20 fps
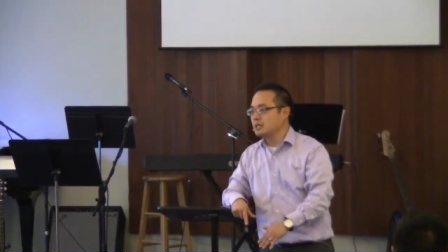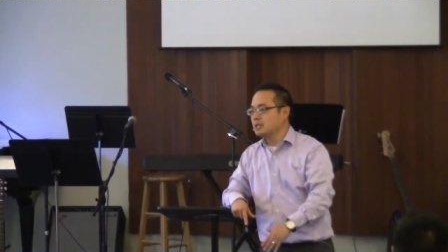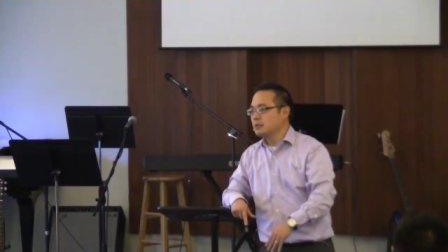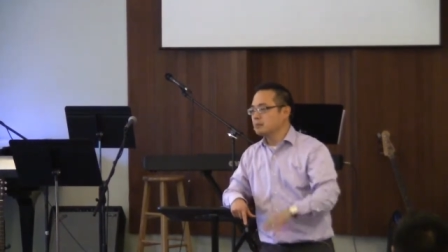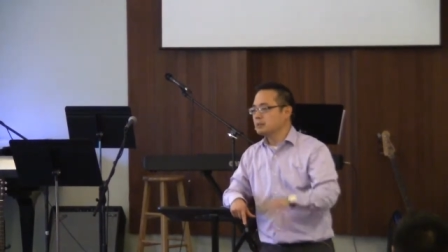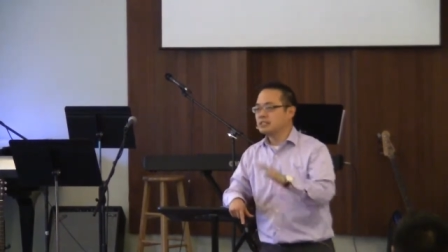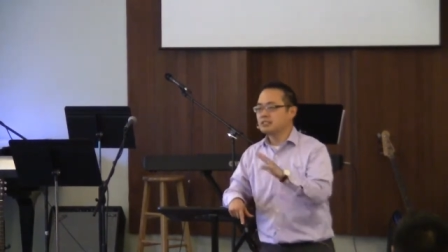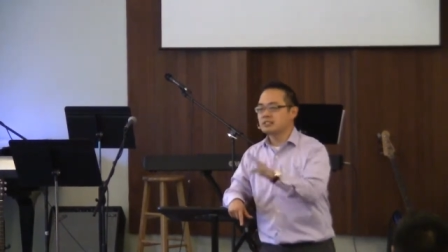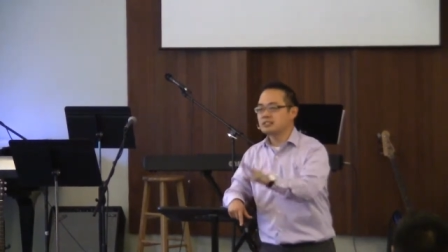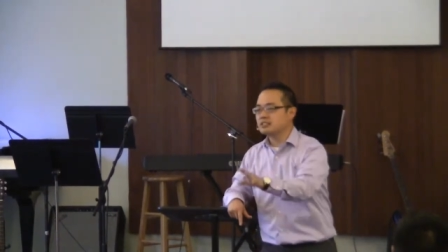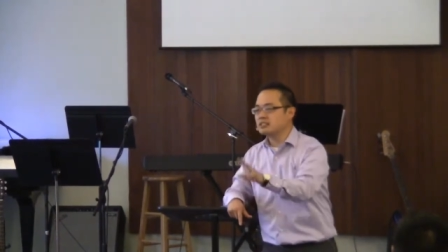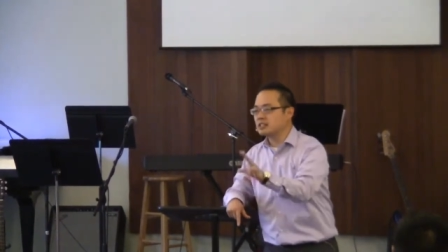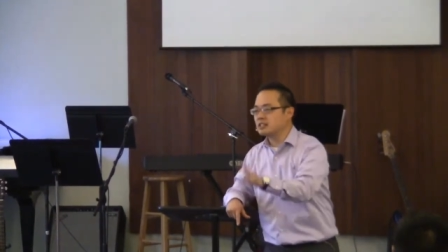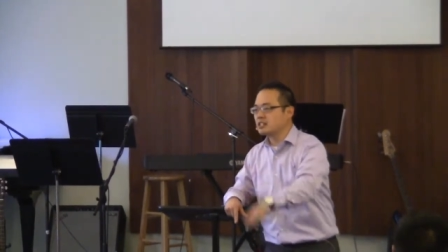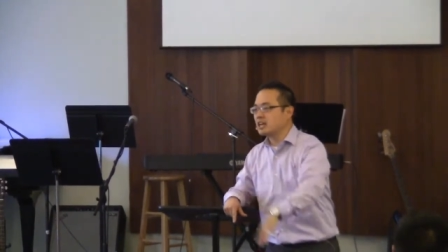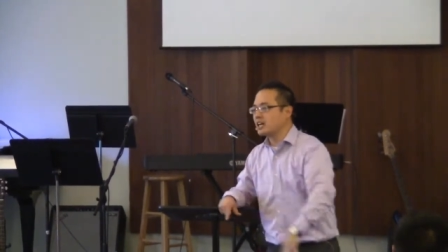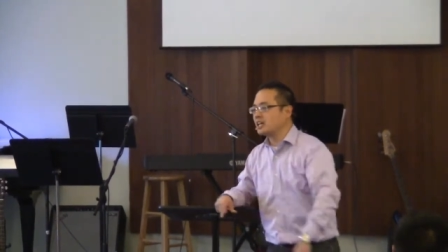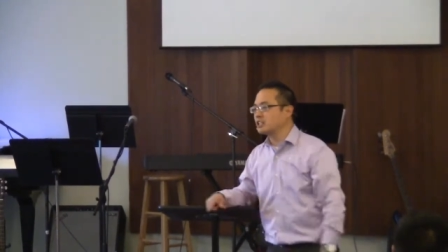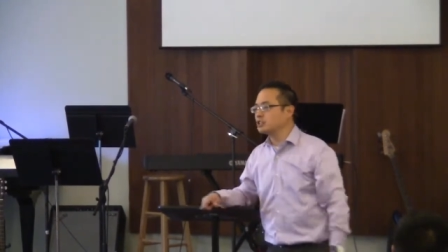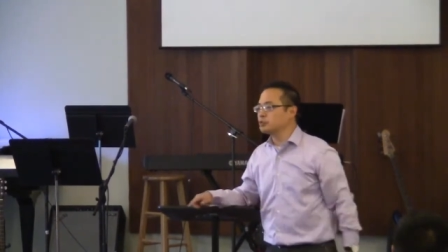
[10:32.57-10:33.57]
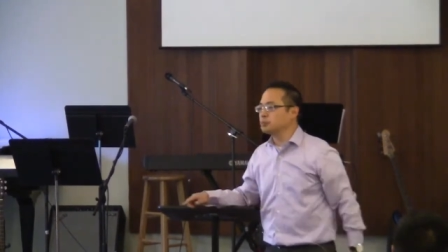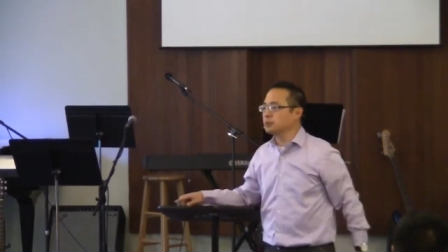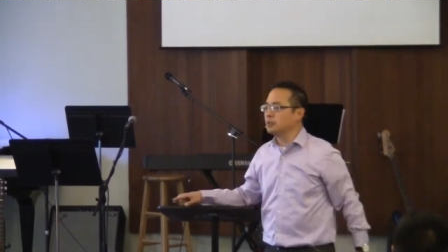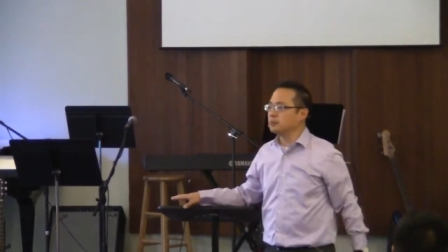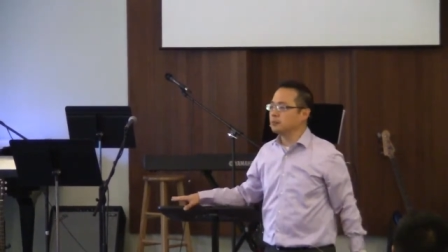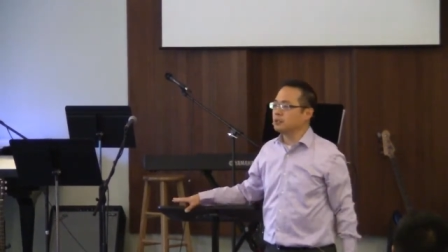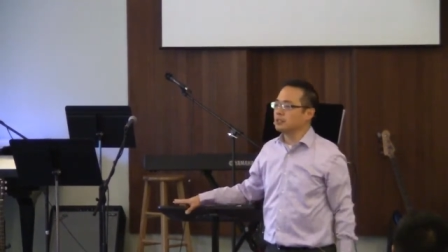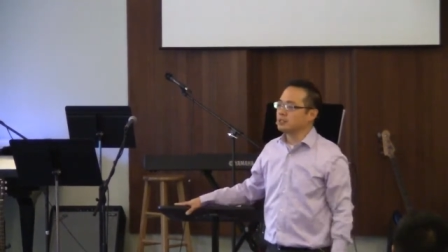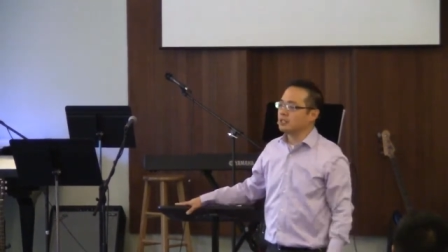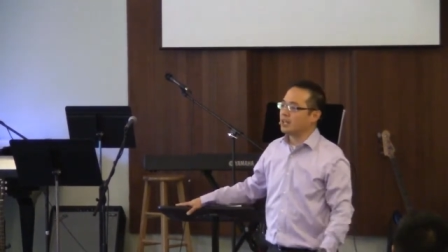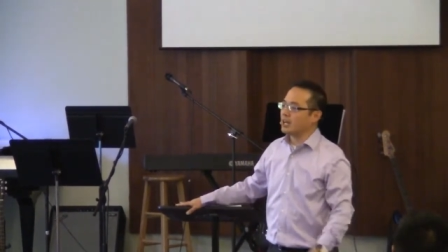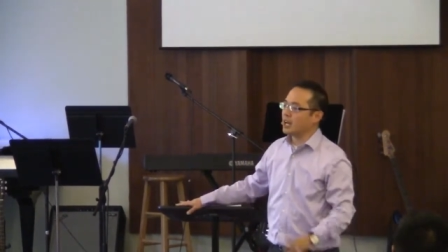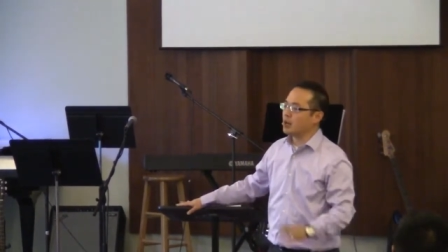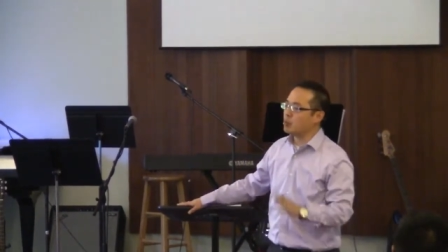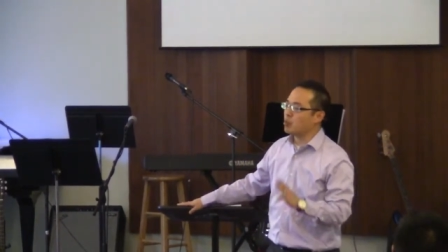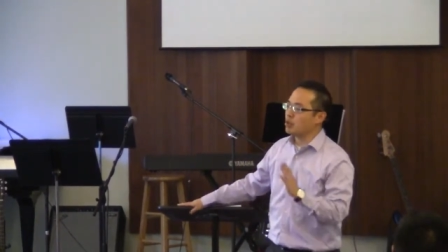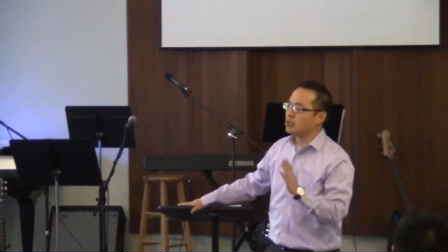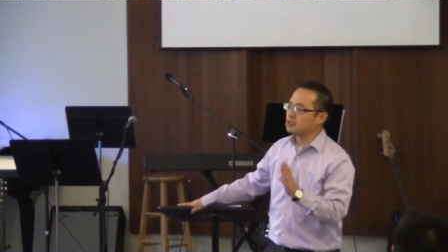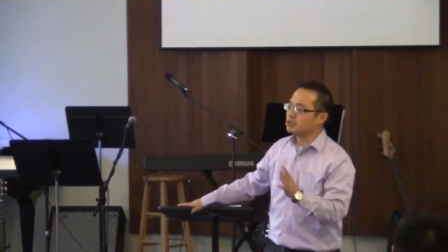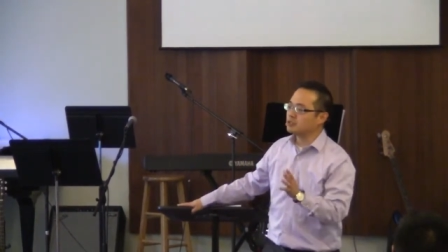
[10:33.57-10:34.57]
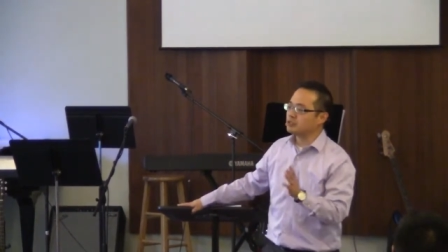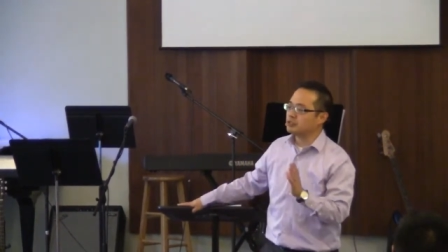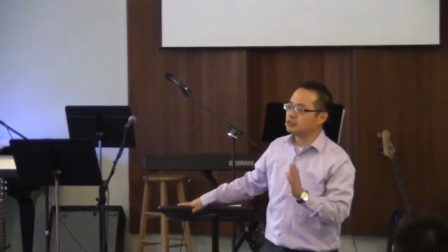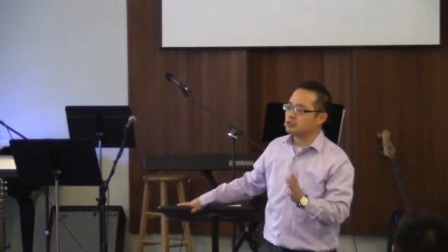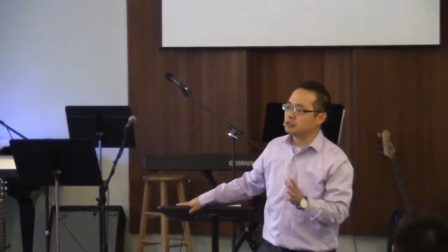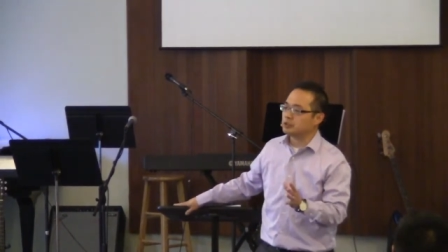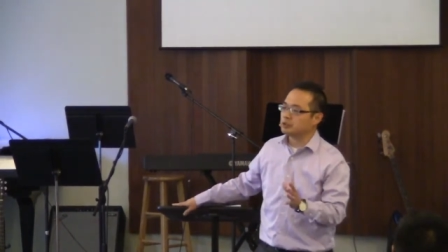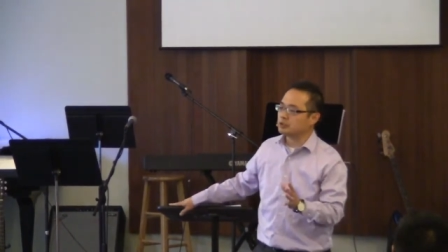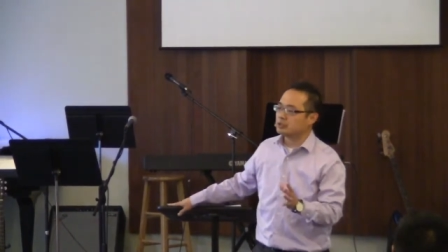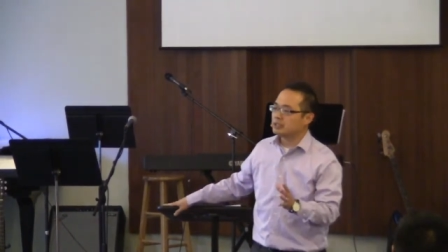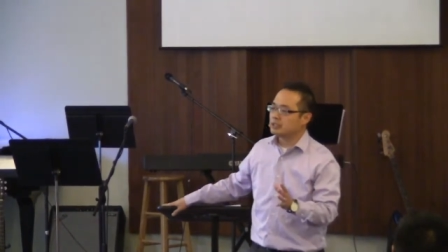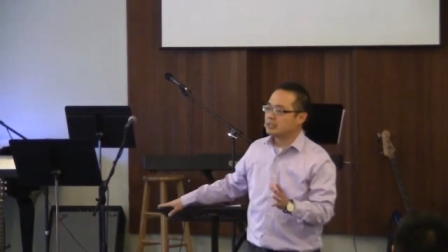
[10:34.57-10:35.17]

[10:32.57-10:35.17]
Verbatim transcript: but this is the thought experiment that i want us to do